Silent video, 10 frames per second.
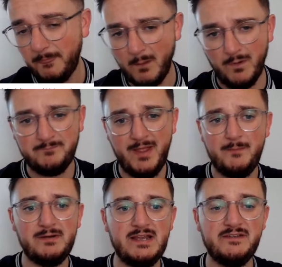When
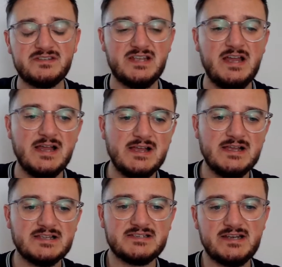Pep leaves,
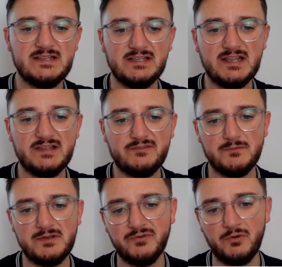City will
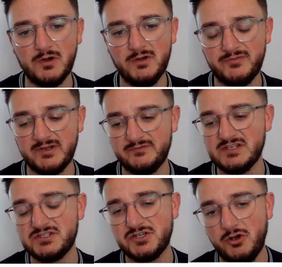inevitably fall off, and if
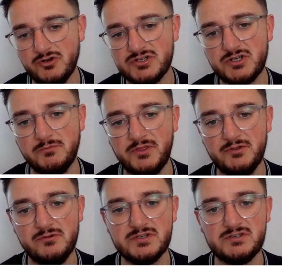these charges come
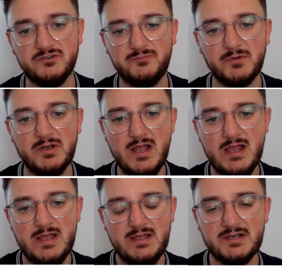through and stuff, but
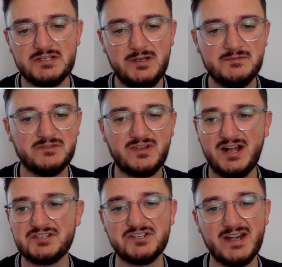in terms of
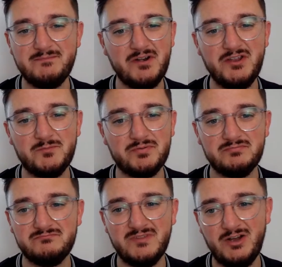catching anybody up,
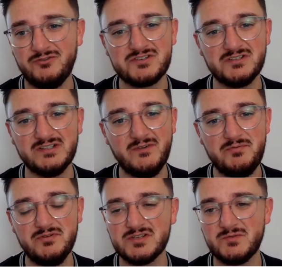Arsenal,
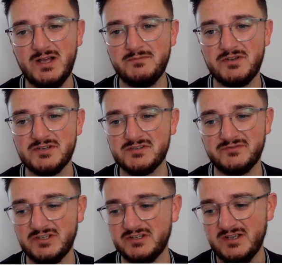Liverpool as well, because of
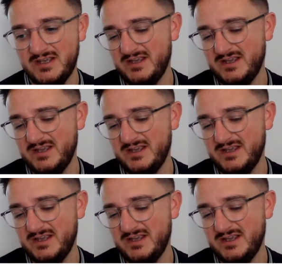the